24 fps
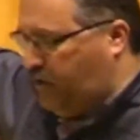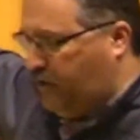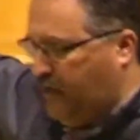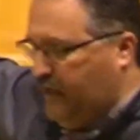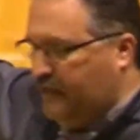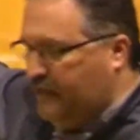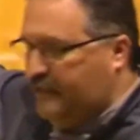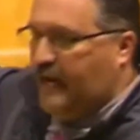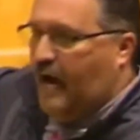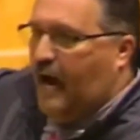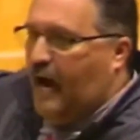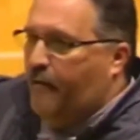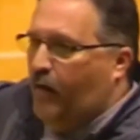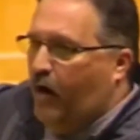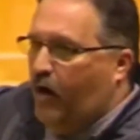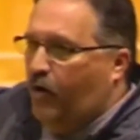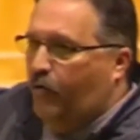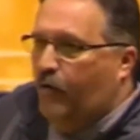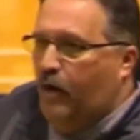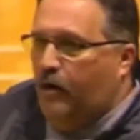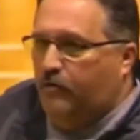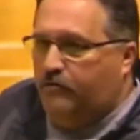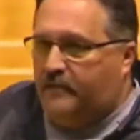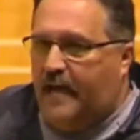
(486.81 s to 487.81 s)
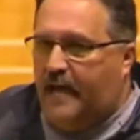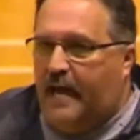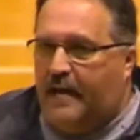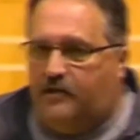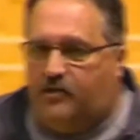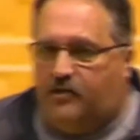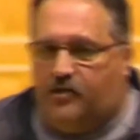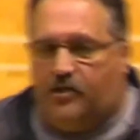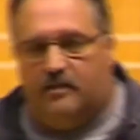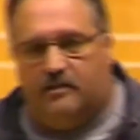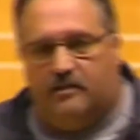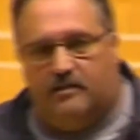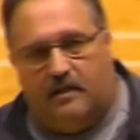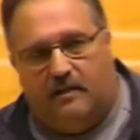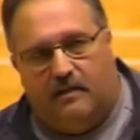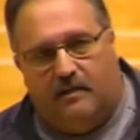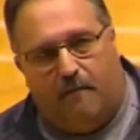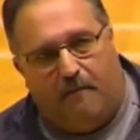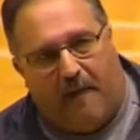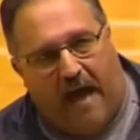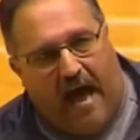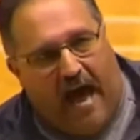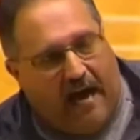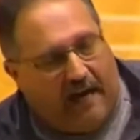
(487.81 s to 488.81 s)
of the time our rotations in the
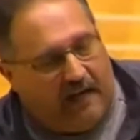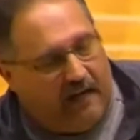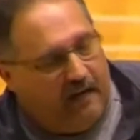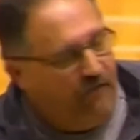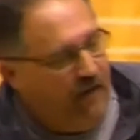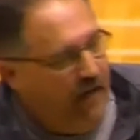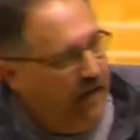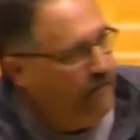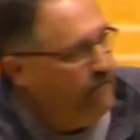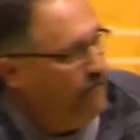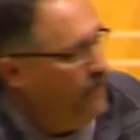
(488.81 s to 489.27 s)
back of it